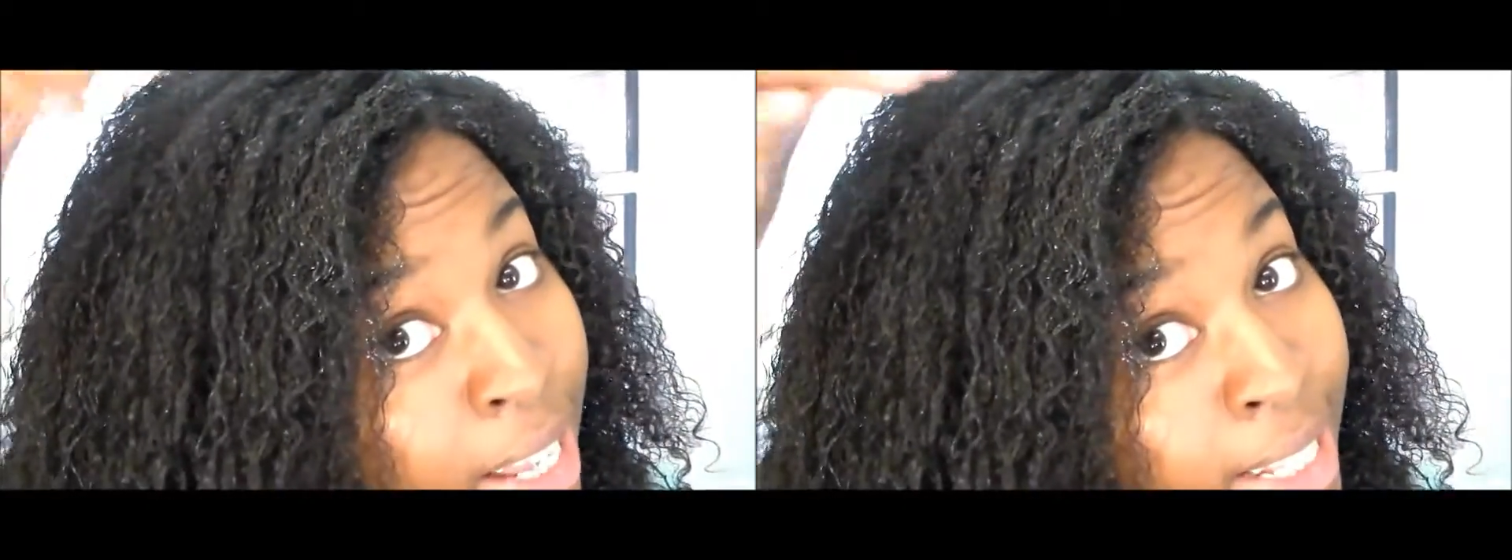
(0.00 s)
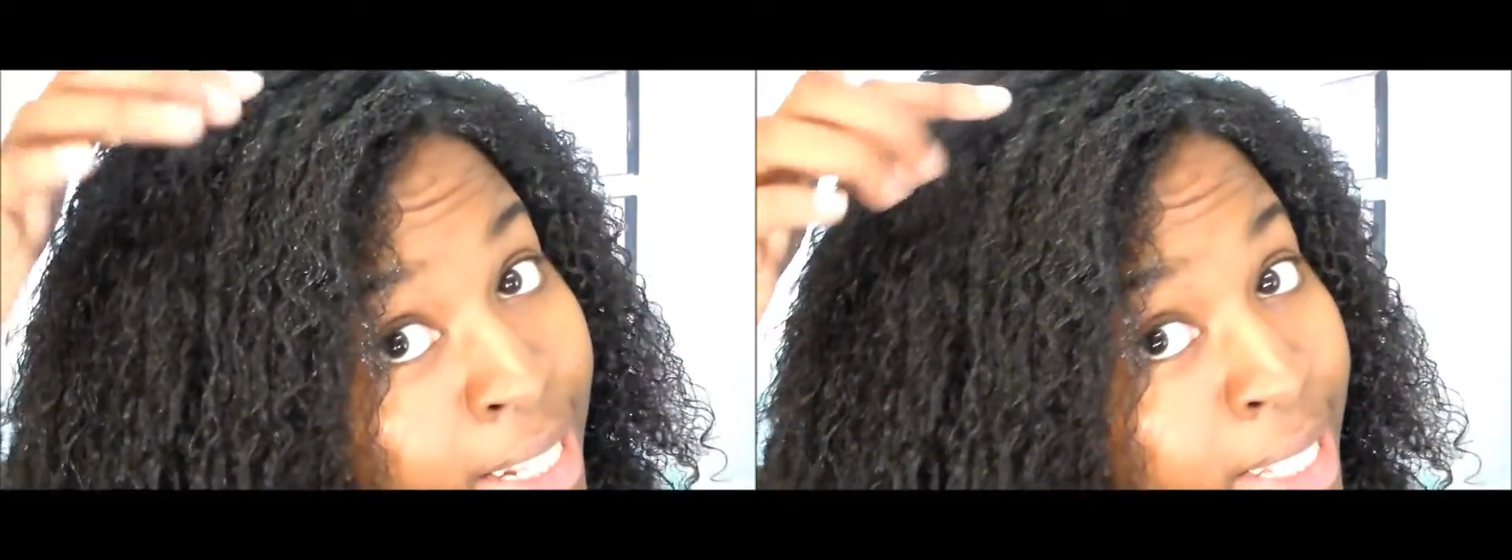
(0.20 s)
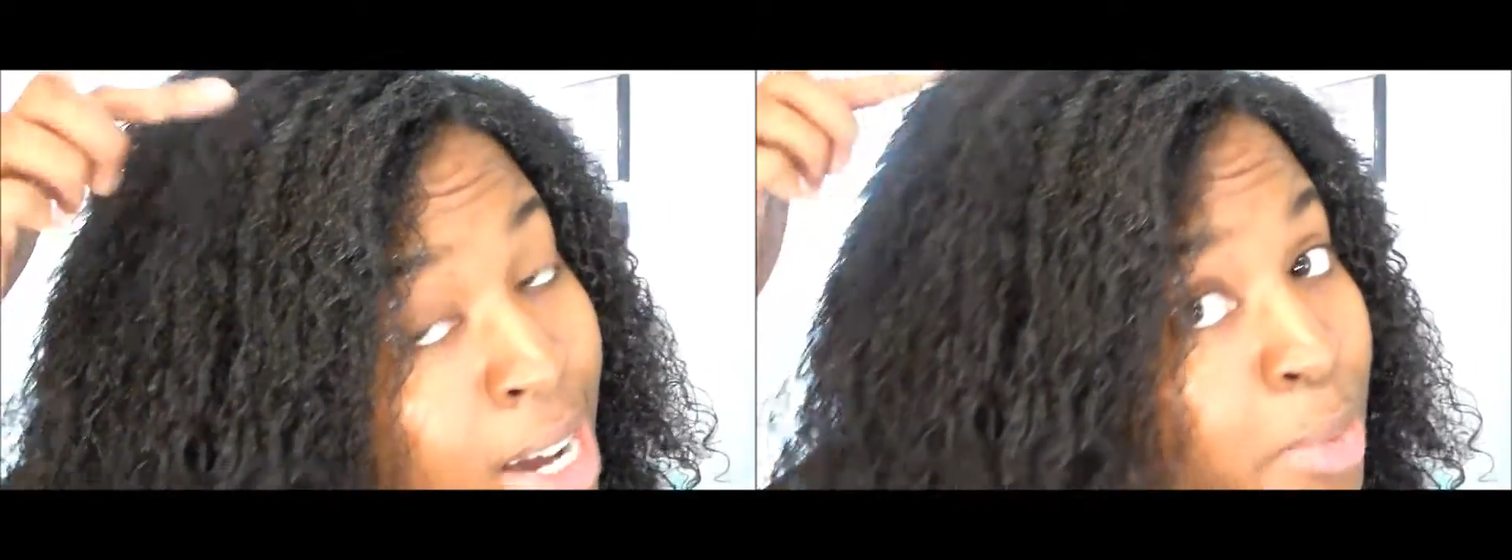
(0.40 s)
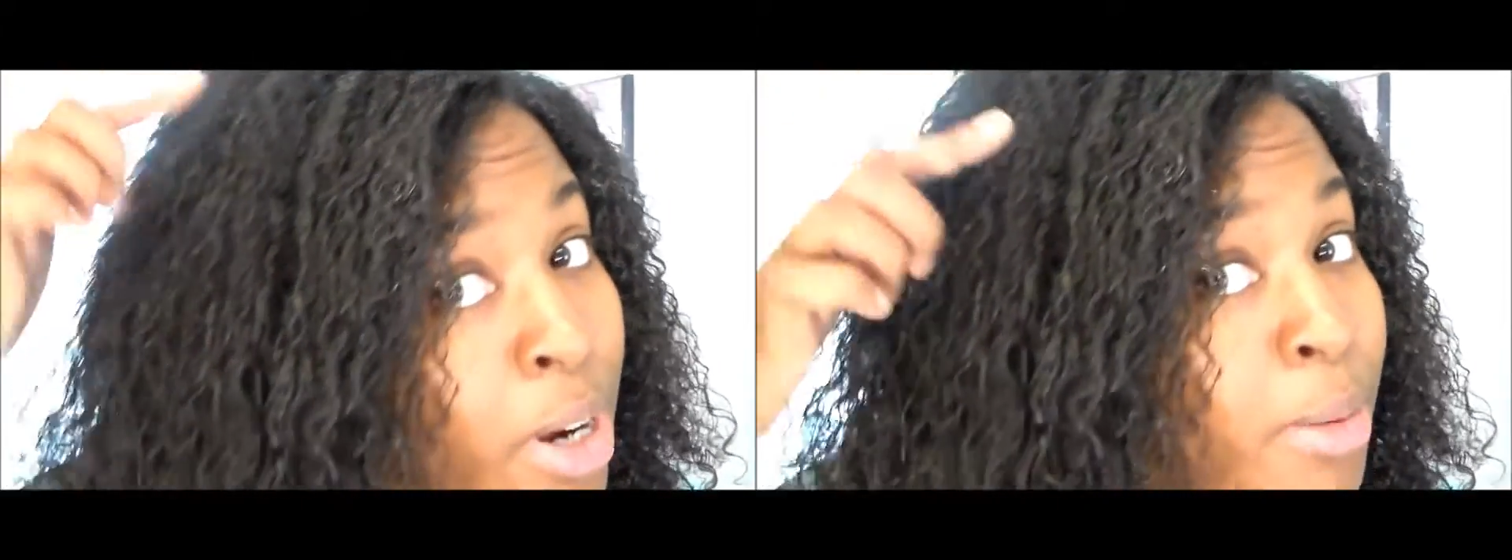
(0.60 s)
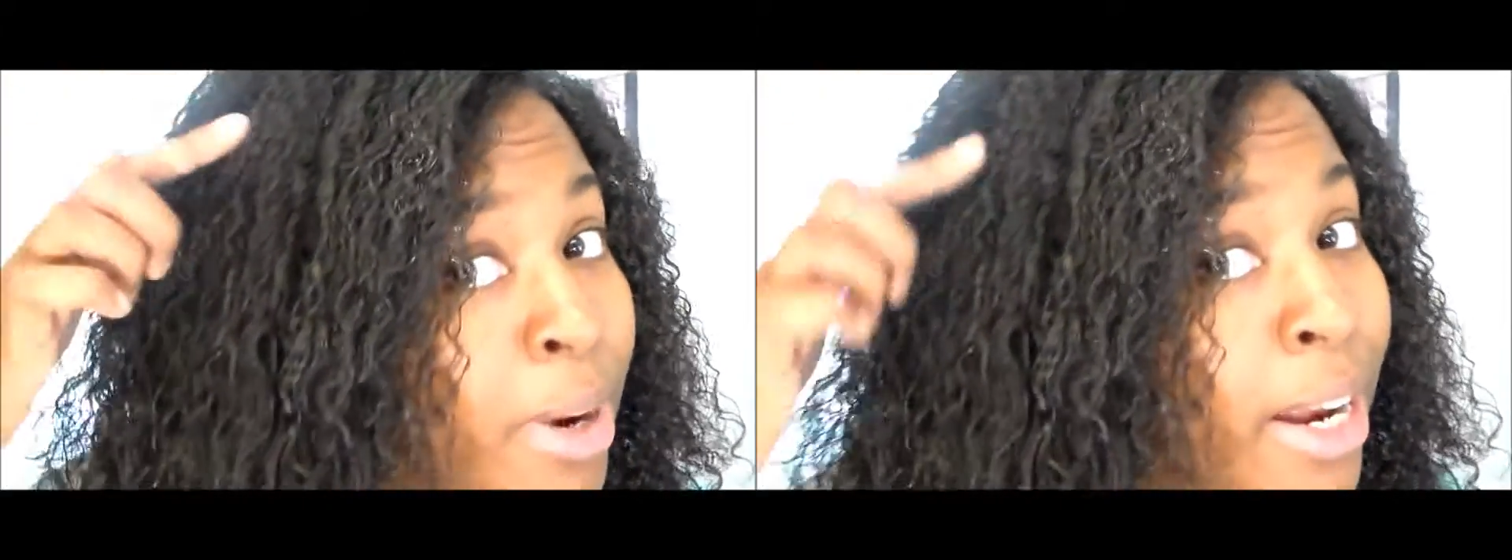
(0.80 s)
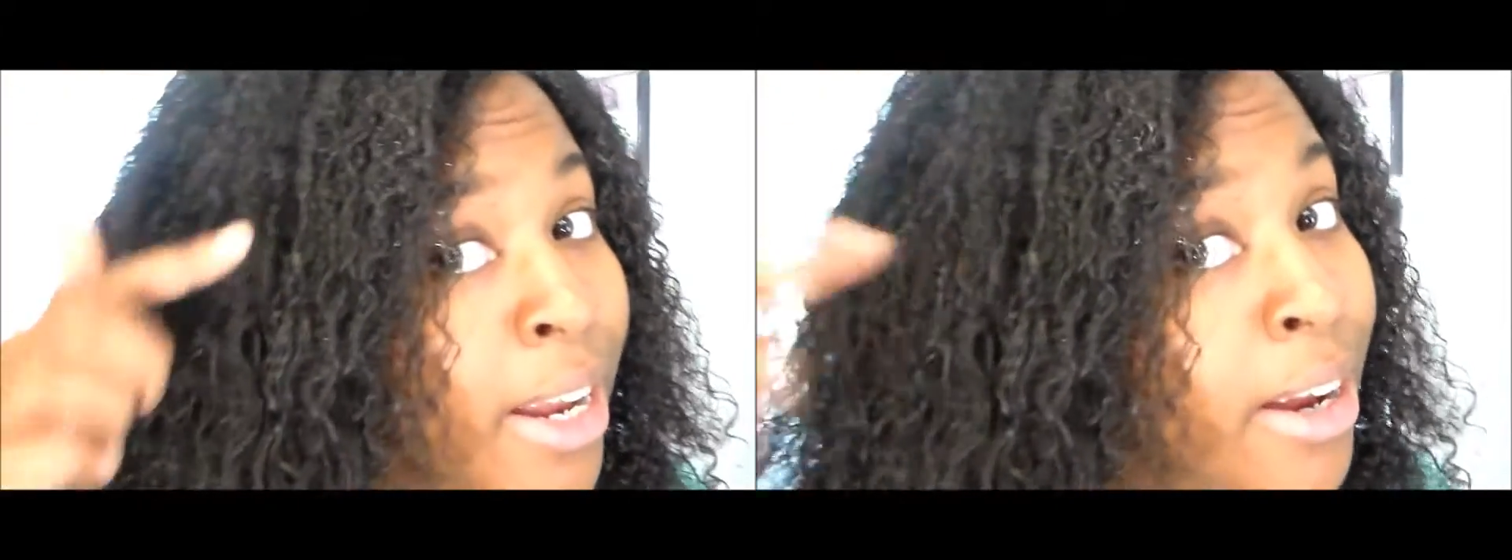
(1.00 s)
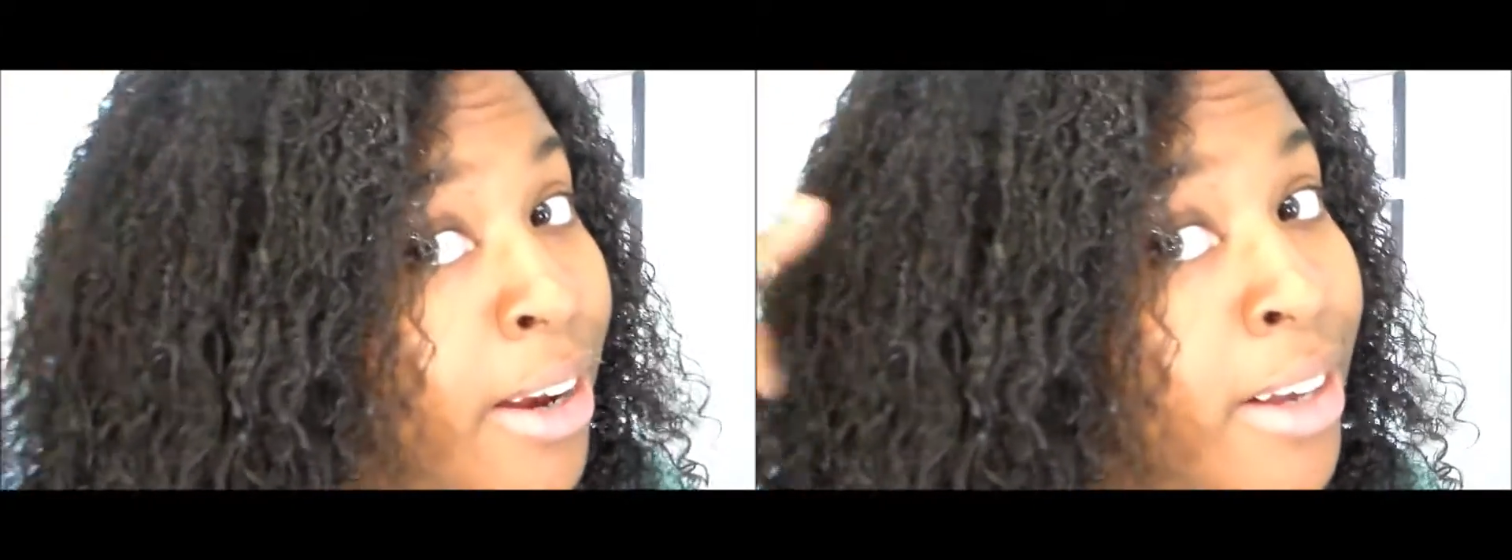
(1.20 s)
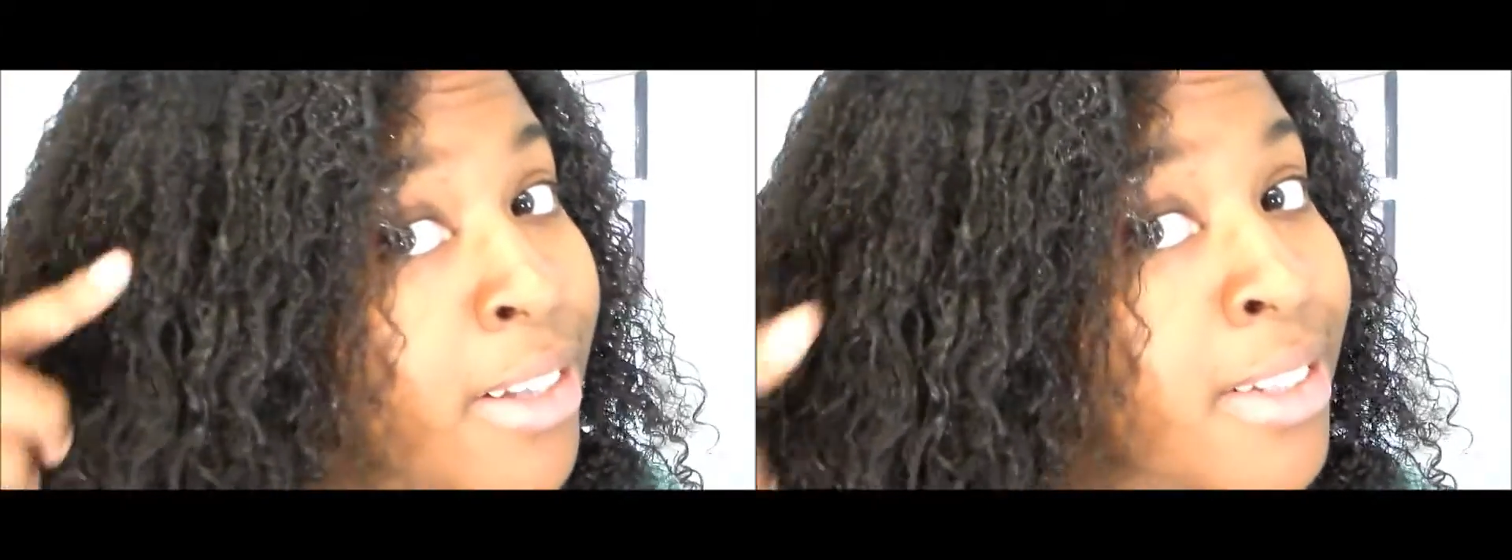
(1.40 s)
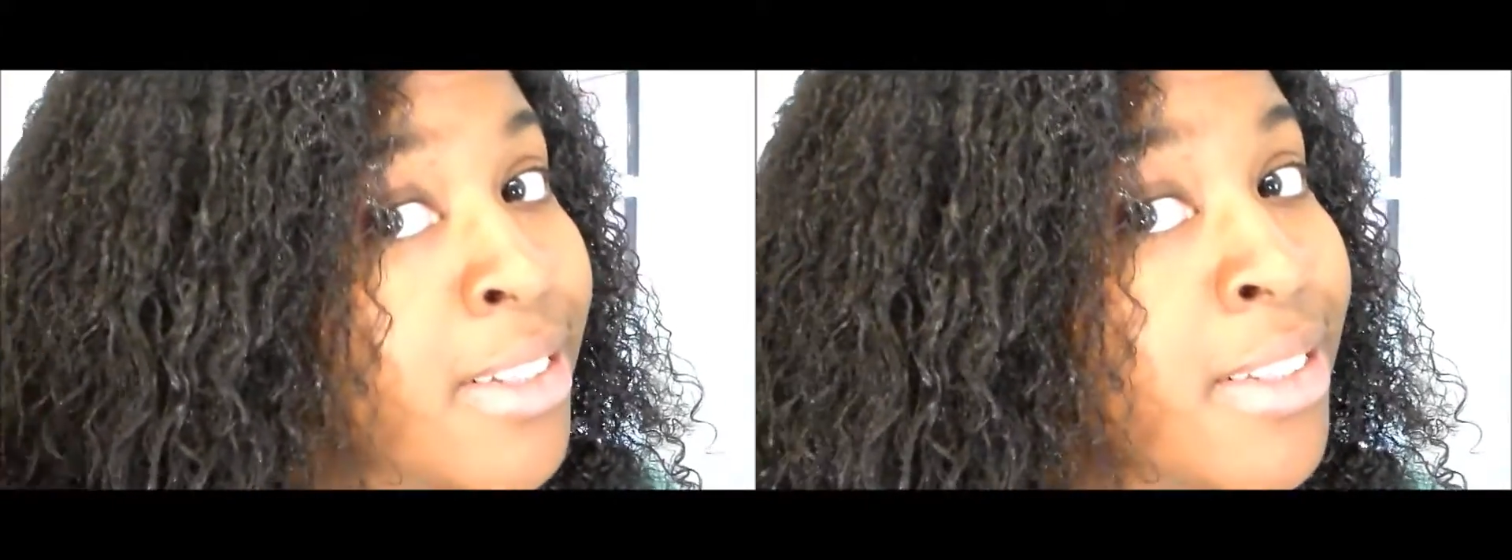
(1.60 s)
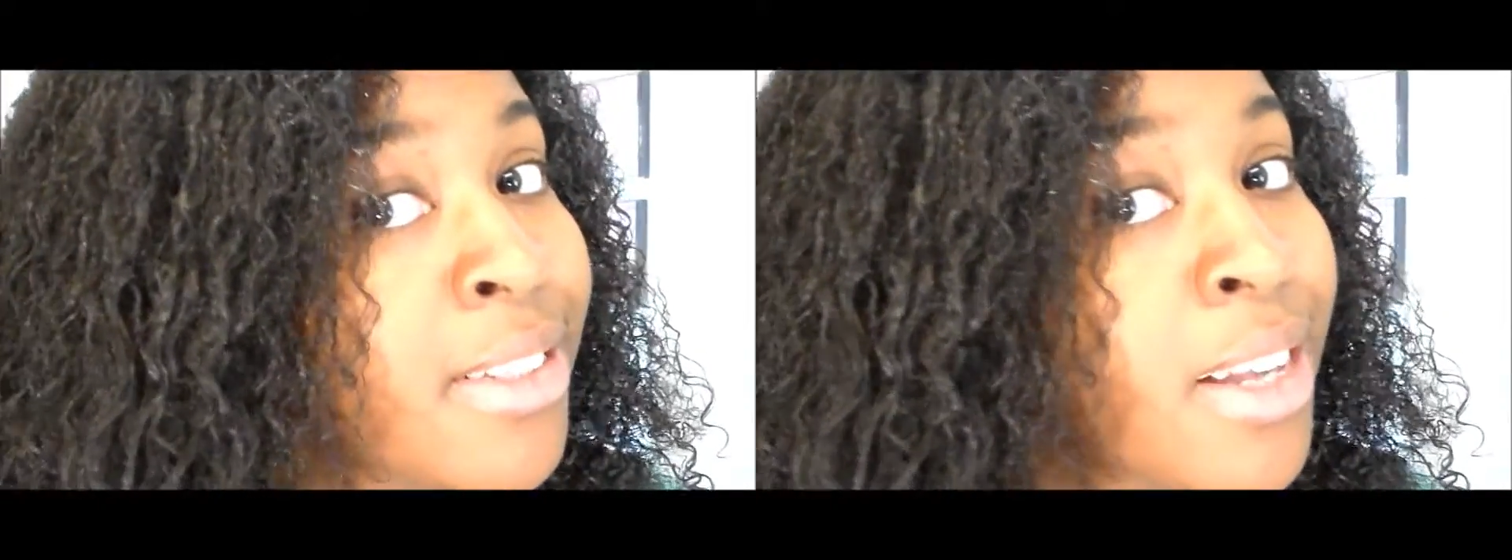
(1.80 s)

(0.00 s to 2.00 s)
like the top part of my hair is